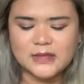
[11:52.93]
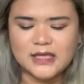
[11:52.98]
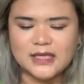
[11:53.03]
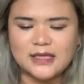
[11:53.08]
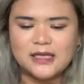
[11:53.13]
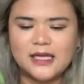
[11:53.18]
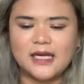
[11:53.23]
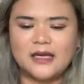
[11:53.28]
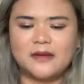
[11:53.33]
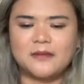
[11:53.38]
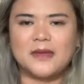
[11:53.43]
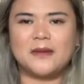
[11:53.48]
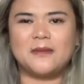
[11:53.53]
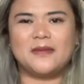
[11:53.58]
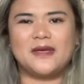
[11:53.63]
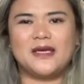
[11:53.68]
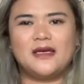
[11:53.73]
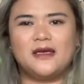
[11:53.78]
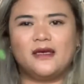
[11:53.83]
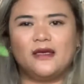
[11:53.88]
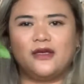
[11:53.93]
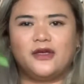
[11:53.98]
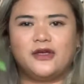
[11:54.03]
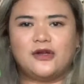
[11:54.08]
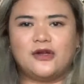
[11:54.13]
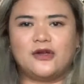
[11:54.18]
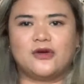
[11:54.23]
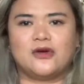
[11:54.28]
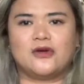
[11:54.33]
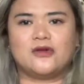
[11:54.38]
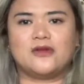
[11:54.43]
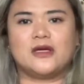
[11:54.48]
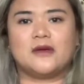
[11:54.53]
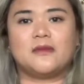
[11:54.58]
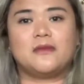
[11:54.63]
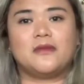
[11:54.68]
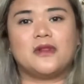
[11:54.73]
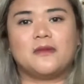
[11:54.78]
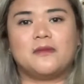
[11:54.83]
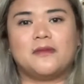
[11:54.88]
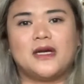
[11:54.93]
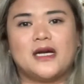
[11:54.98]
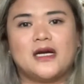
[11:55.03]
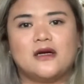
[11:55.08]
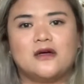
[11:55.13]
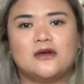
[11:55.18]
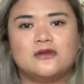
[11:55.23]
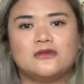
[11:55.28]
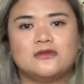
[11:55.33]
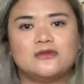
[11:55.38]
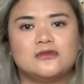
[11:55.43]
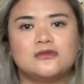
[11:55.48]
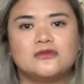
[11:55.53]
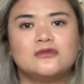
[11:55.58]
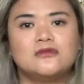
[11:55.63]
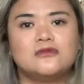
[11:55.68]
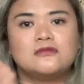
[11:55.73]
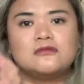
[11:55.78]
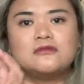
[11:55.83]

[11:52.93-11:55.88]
Like maybe, you know, the brown